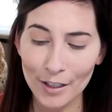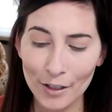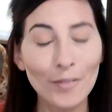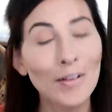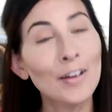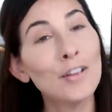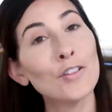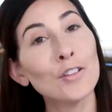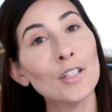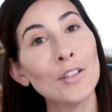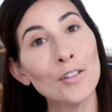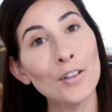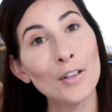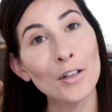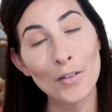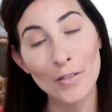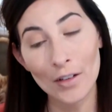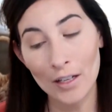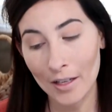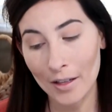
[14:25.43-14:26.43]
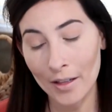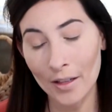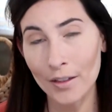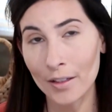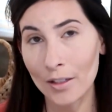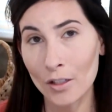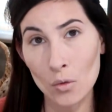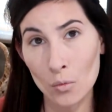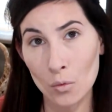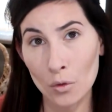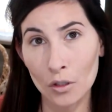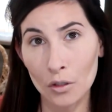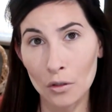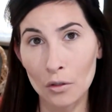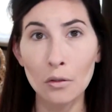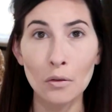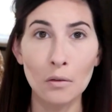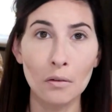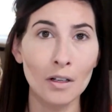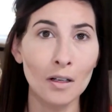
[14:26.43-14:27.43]
We do live in an RV, and I think that's really
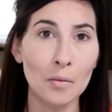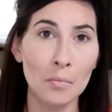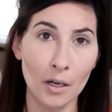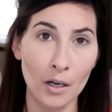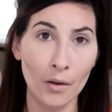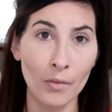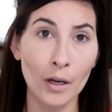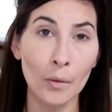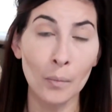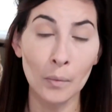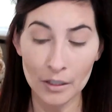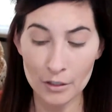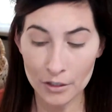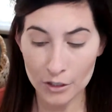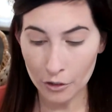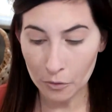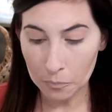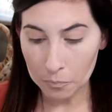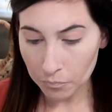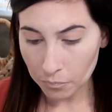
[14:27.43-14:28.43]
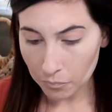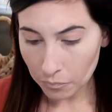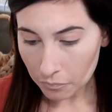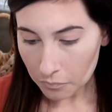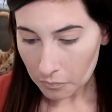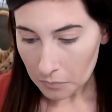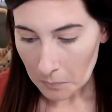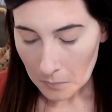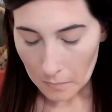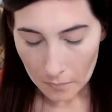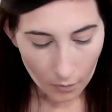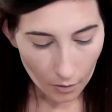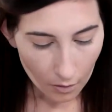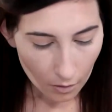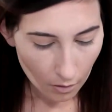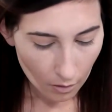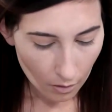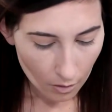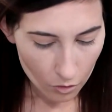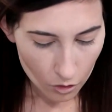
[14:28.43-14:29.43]
cool, and I'm proud that we do.
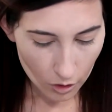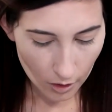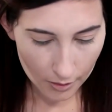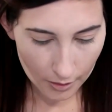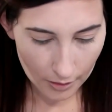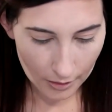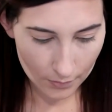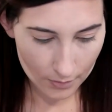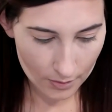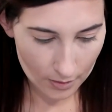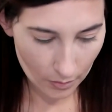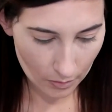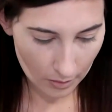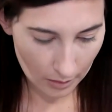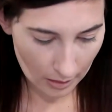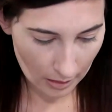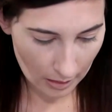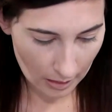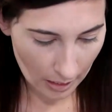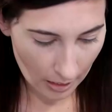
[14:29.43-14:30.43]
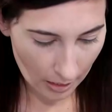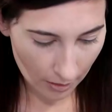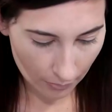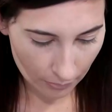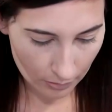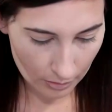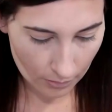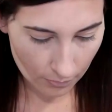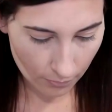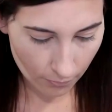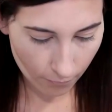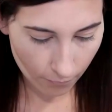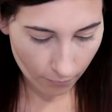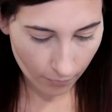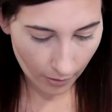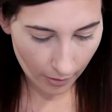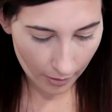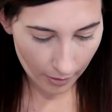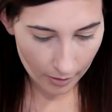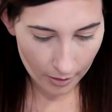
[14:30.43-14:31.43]
I'm trying to think of something else
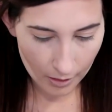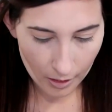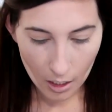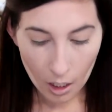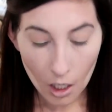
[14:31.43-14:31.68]
fun.